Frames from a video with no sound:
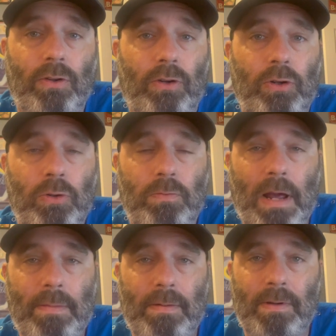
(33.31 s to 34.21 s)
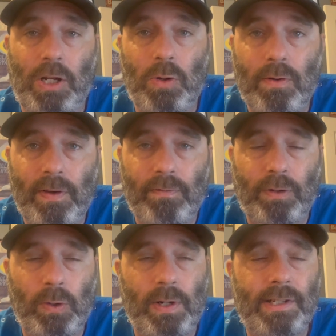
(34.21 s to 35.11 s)
or who maybe you have
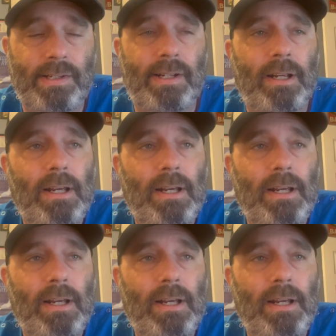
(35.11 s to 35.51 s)
influenced.